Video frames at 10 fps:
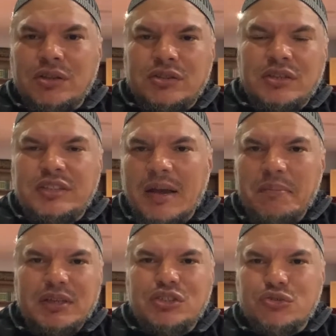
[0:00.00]
to
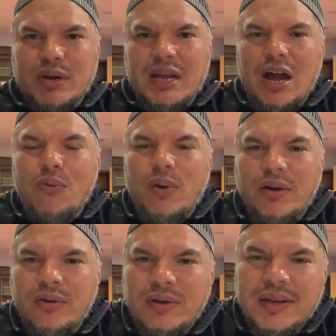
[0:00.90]
demonstrate how
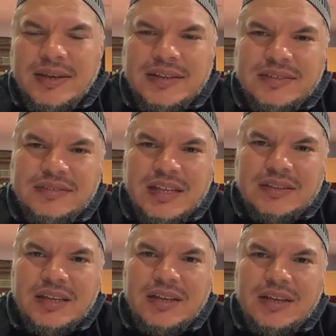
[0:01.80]
well it is
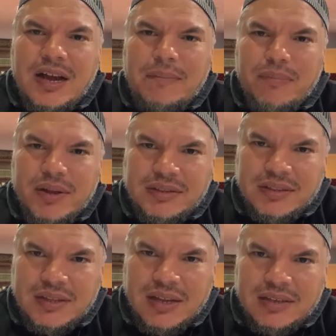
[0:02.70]
that they
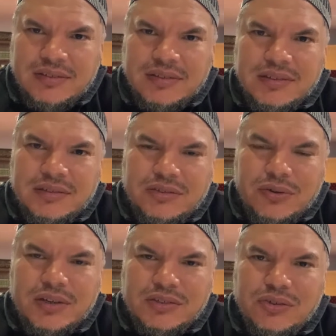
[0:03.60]
comprehended the lesson and so
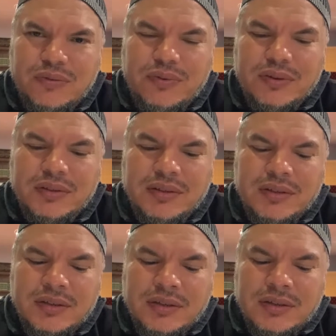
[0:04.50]
on and so forth
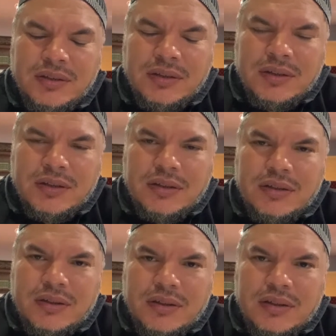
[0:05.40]

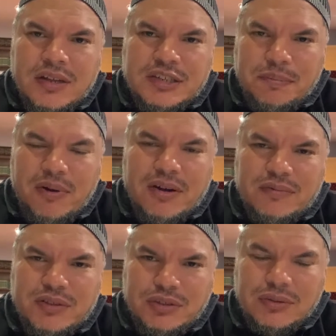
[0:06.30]
is part of
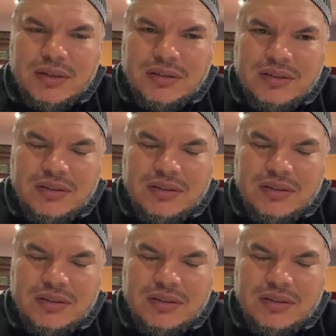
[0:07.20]
the Sunnah.